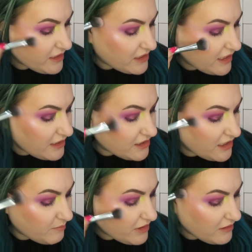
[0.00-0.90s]
shade,
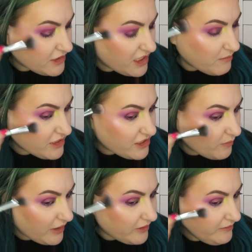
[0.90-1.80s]
Cinnamon, Cinnamon
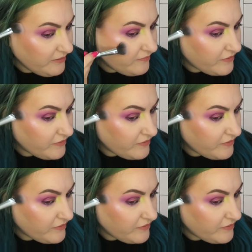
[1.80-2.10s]
swell.